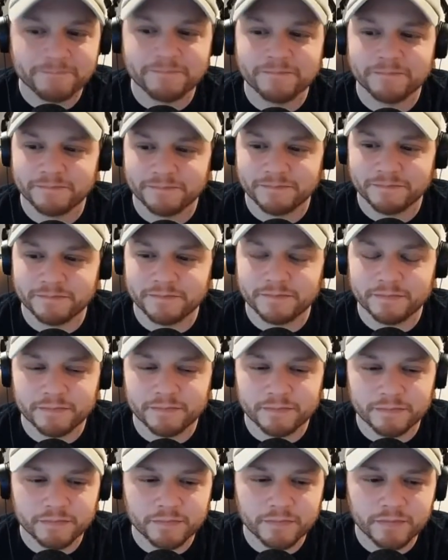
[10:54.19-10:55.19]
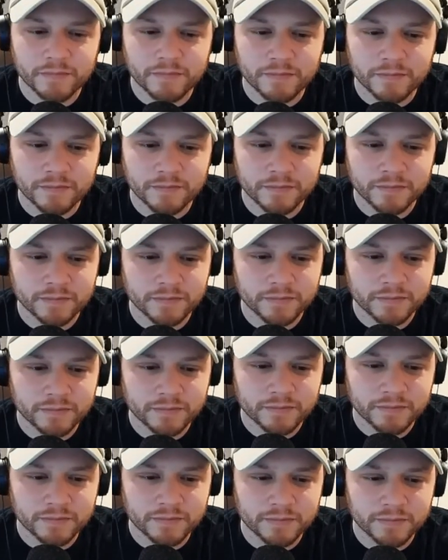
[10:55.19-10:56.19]

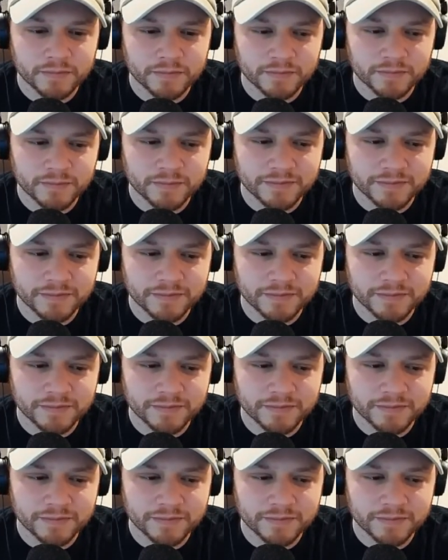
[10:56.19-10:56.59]
The person shown says nothing.